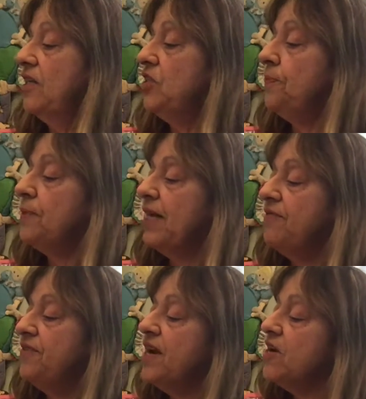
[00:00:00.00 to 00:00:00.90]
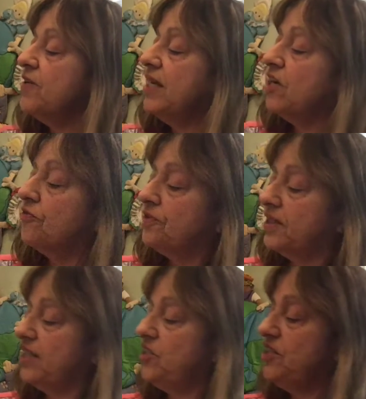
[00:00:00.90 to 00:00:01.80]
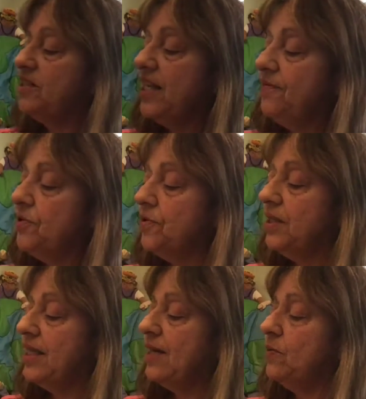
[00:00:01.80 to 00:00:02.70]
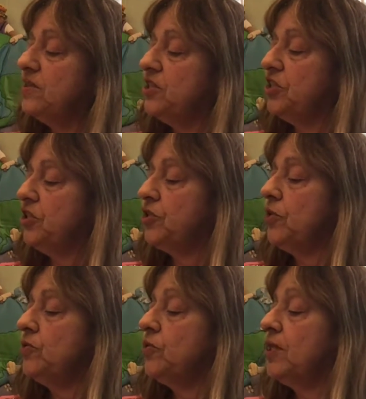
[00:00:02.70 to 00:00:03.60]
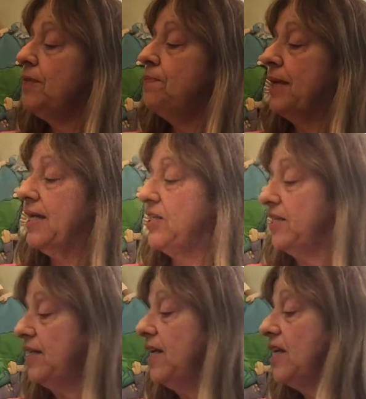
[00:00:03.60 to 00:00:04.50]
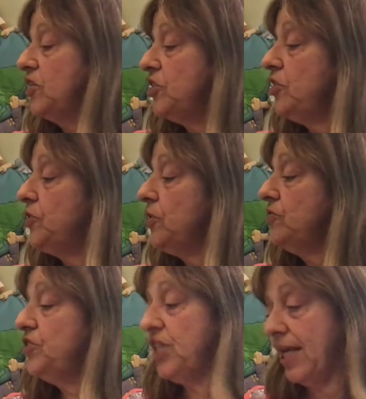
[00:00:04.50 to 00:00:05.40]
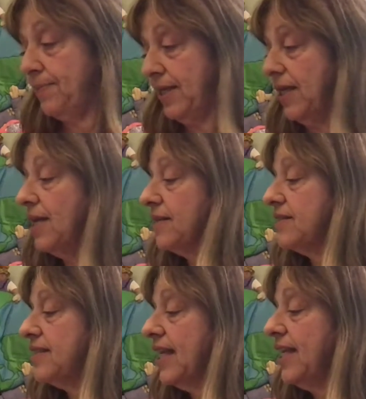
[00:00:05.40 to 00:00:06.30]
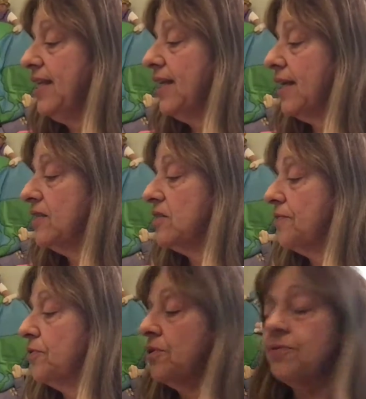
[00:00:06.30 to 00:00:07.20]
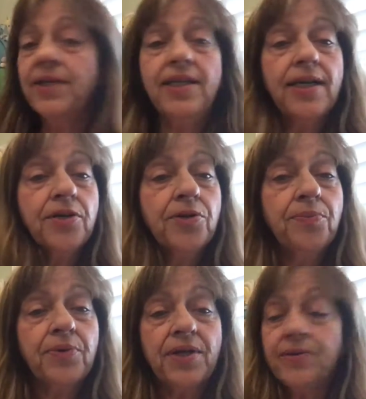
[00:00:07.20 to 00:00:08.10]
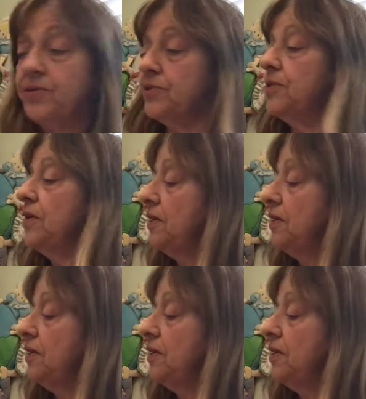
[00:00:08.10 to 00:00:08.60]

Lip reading: She planned very carefully. She saved her allowance and she chose her companion. She chose Jamie, the second youngest of her three younger brothers.